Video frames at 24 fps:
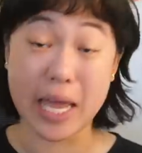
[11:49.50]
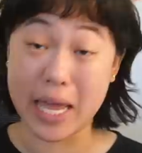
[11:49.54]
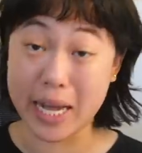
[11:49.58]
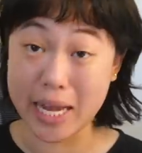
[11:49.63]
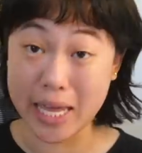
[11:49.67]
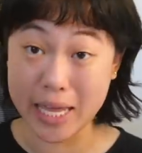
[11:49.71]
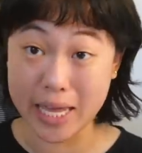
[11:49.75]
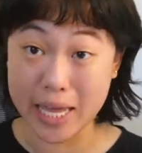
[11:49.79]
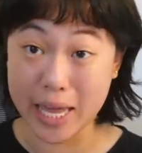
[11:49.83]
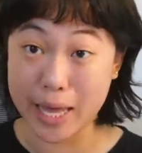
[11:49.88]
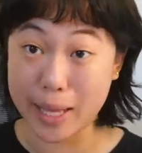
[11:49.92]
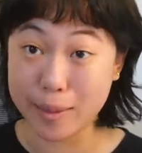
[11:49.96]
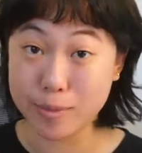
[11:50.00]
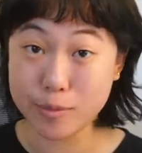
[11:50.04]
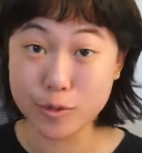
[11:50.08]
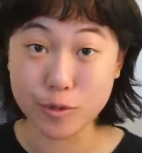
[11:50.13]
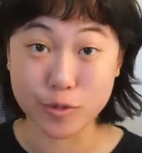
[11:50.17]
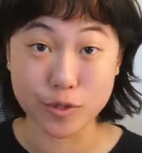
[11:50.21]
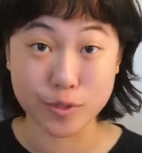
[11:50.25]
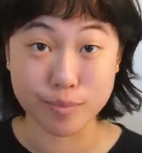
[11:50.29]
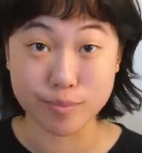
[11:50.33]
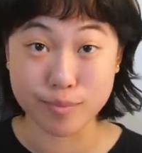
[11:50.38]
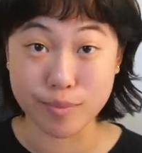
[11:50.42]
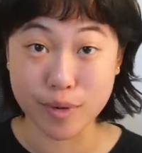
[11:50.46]
10 a.m. So
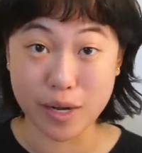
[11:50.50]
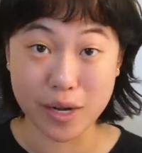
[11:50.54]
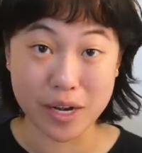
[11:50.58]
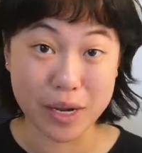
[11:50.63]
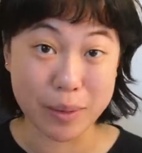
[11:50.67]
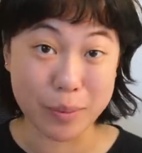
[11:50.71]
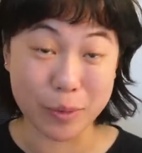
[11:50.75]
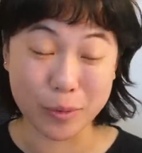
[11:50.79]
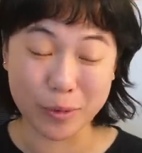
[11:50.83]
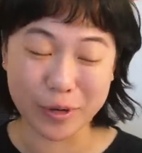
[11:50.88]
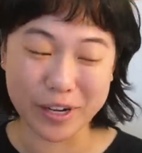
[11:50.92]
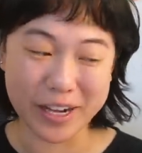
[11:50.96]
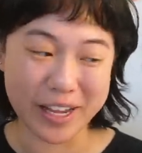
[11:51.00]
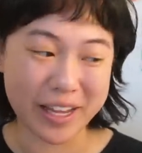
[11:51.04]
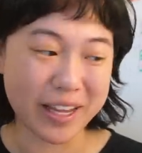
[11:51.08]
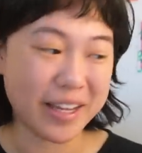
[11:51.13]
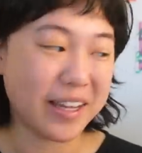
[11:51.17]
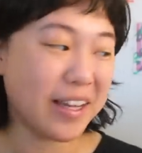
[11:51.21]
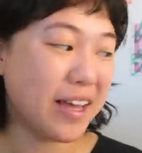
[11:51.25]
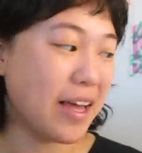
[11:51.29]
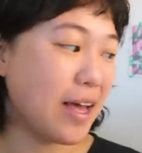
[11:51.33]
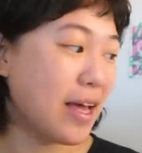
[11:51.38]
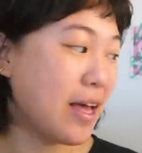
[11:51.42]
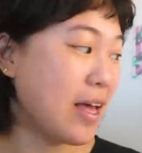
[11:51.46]
it's Monday
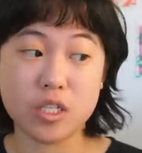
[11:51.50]
morning.